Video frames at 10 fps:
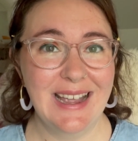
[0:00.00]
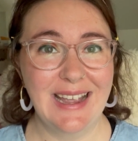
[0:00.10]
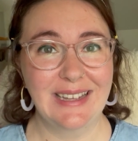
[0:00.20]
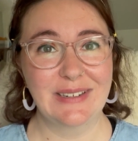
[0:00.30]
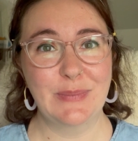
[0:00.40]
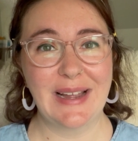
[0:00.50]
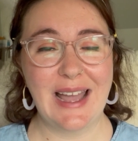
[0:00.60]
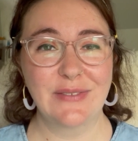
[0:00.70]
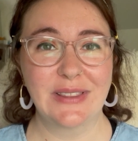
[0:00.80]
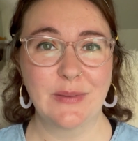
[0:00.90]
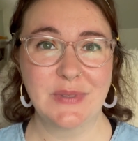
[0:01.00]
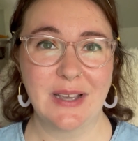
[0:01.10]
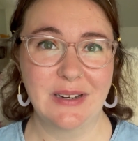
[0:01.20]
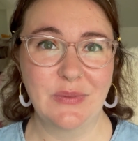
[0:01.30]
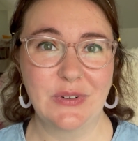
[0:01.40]
And by having them
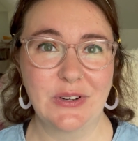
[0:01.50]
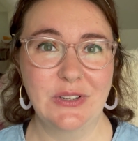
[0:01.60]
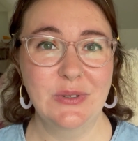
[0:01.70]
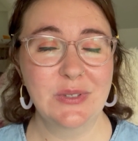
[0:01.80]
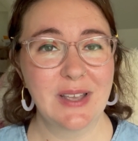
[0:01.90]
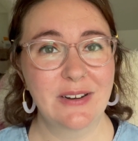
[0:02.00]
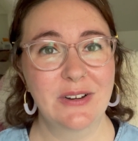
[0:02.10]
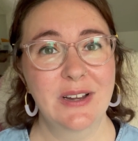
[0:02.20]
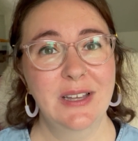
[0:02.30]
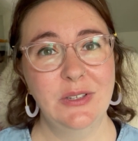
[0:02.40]
sign up for a newsletter,